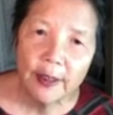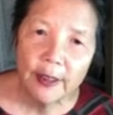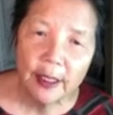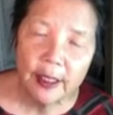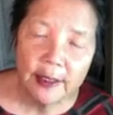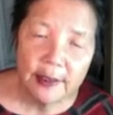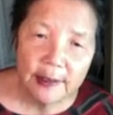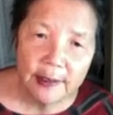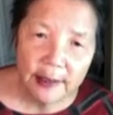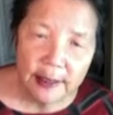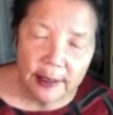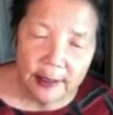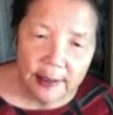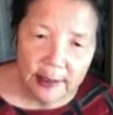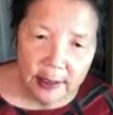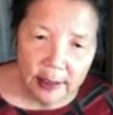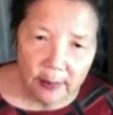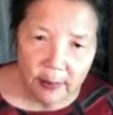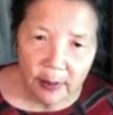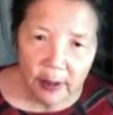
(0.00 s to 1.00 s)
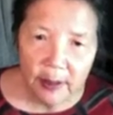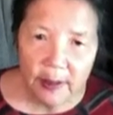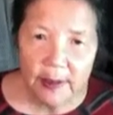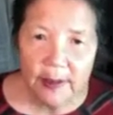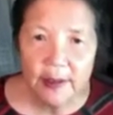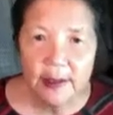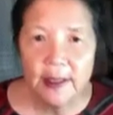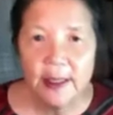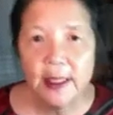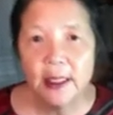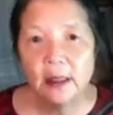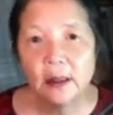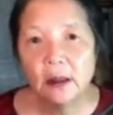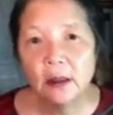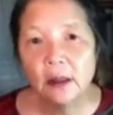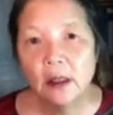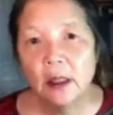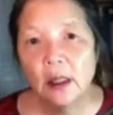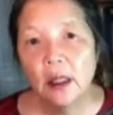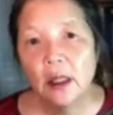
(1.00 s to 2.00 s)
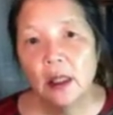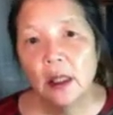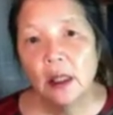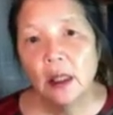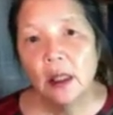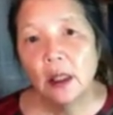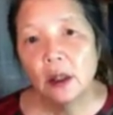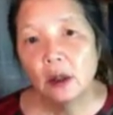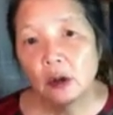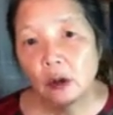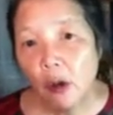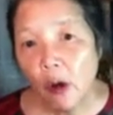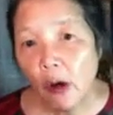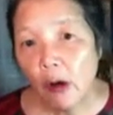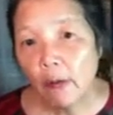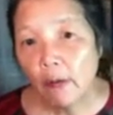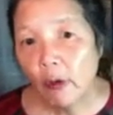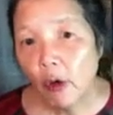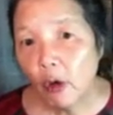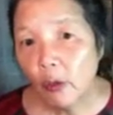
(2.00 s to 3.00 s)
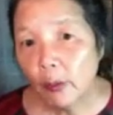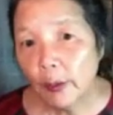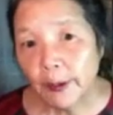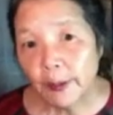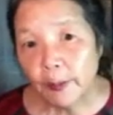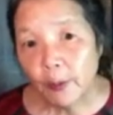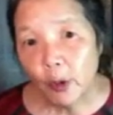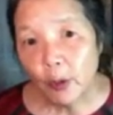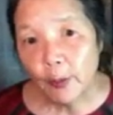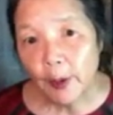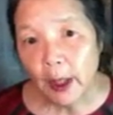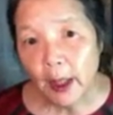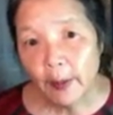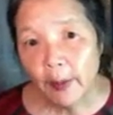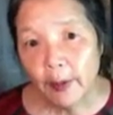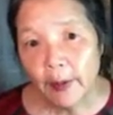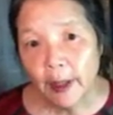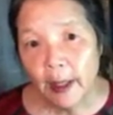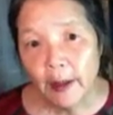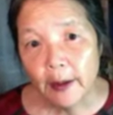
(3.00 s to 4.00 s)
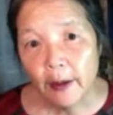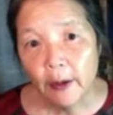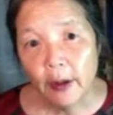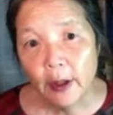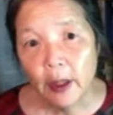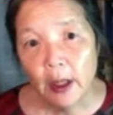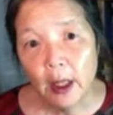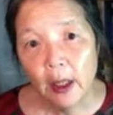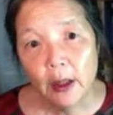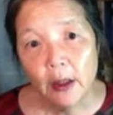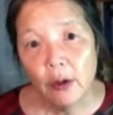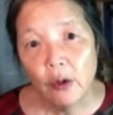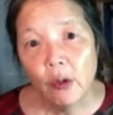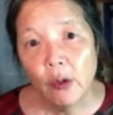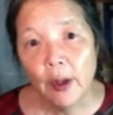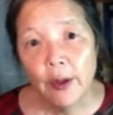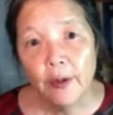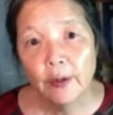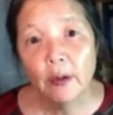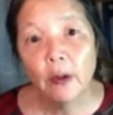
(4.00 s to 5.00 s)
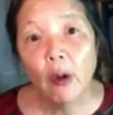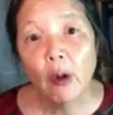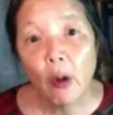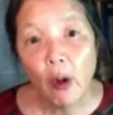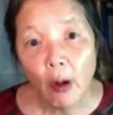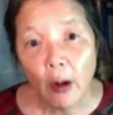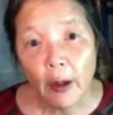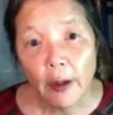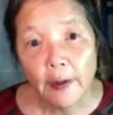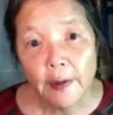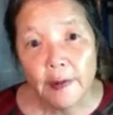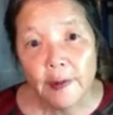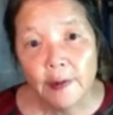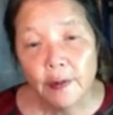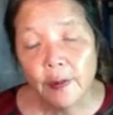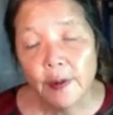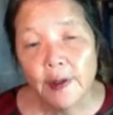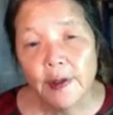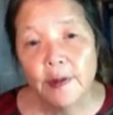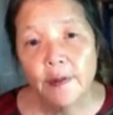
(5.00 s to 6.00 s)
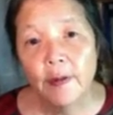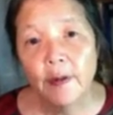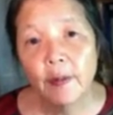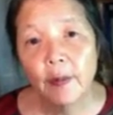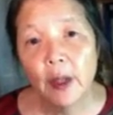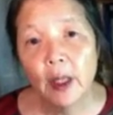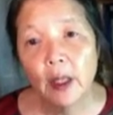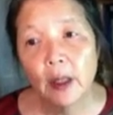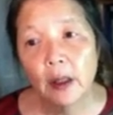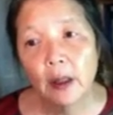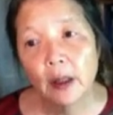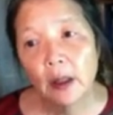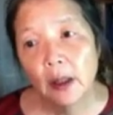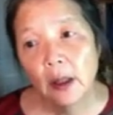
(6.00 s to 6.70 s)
It's the single law of homeopathy. There are no other laws. The rest of them are